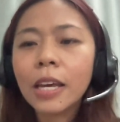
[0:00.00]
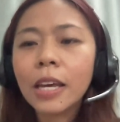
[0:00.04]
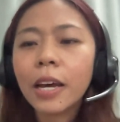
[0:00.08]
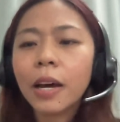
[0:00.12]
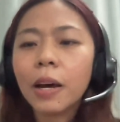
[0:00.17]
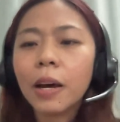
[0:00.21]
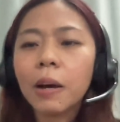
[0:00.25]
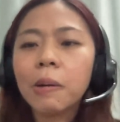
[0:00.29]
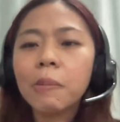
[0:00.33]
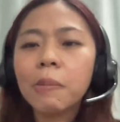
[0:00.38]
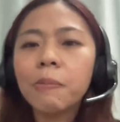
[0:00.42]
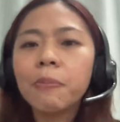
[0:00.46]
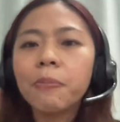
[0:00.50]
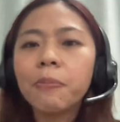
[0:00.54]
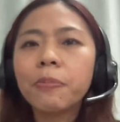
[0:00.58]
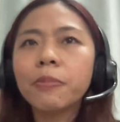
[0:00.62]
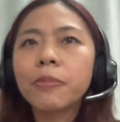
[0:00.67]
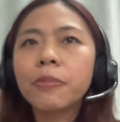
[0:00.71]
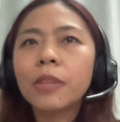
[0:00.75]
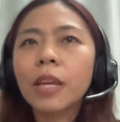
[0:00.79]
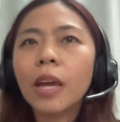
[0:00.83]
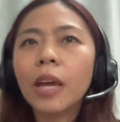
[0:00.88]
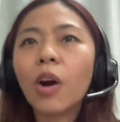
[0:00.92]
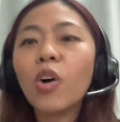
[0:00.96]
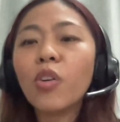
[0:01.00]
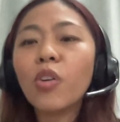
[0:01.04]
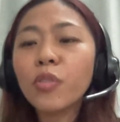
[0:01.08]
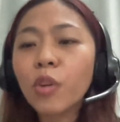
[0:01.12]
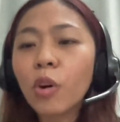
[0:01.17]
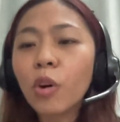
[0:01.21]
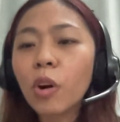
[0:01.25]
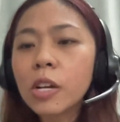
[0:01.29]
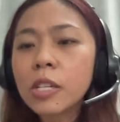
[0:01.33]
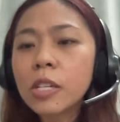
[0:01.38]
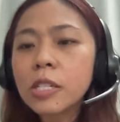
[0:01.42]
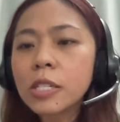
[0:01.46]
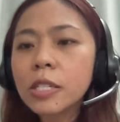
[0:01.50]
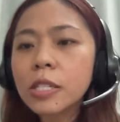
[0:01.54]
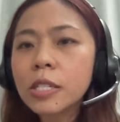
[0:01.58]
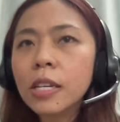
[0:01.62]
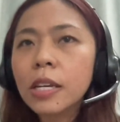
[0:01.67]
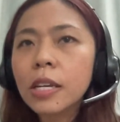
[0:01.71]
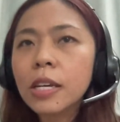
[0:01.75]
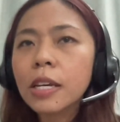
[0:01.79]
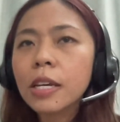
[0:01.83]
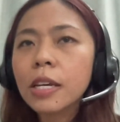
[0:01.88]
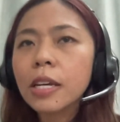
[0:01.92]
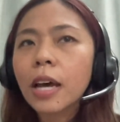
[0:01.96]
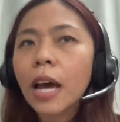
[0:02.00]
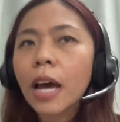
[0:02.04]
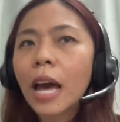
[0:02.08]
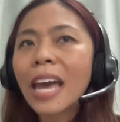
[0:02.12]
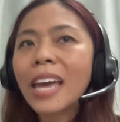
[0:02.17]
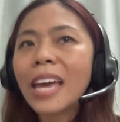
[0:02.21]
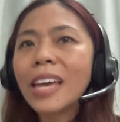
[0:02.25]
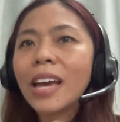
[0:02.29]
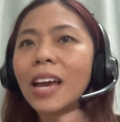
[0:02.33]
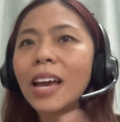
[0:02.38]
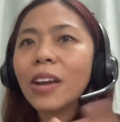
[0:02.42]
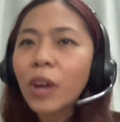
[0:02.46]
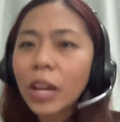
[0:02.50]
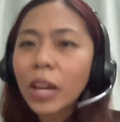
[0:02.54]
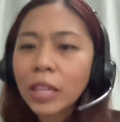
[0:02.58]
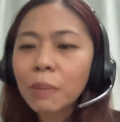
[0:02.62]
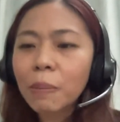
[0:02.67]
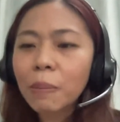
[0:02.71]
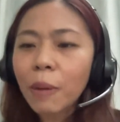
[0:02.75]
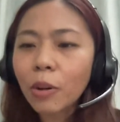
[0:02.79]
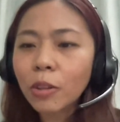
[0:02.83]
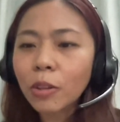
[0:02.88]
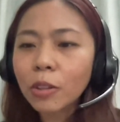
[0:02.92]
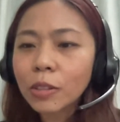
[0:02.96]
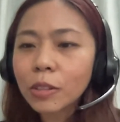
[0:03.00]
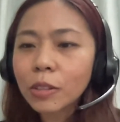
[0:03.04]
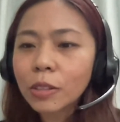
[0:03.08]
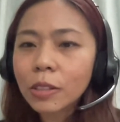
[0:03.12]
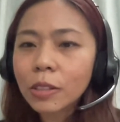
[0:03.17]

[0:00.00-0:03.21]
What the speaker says: Of course, I write about